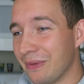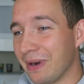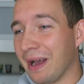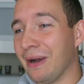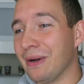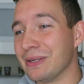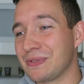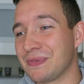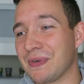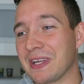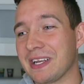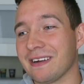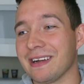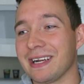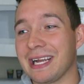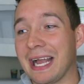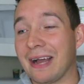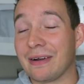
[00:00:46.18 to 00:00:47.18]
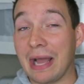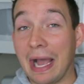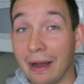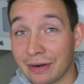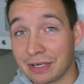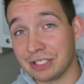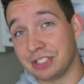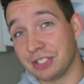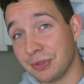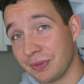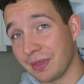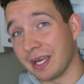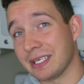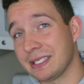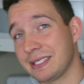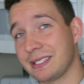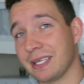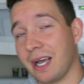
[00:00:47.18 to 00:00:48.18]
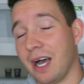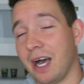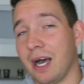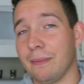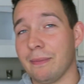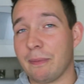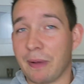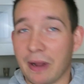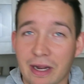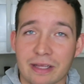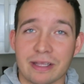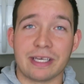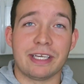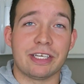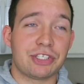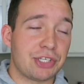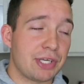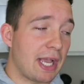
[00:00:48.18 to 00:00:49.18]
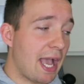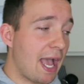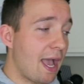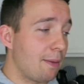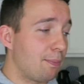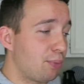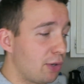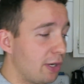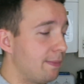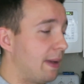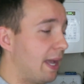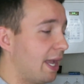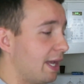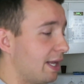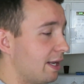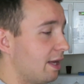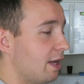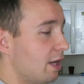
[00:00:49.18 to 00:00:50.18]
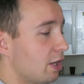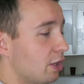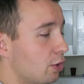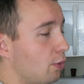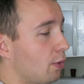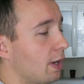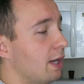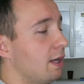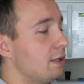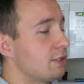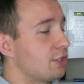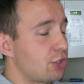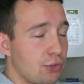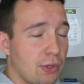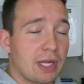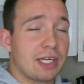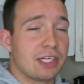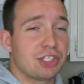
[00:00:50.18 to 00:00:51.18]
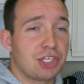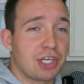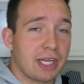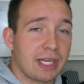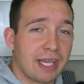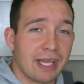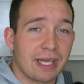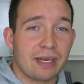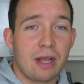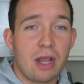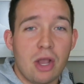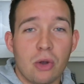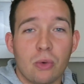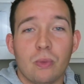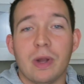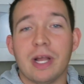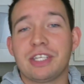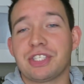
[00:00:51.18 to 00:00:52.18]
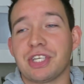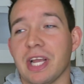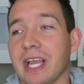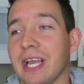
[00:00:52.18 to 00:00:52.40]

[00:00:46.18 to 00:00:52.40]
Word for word: when I was figuring out how to do this, um, apparently she had pre-made grilled shredded chicken, which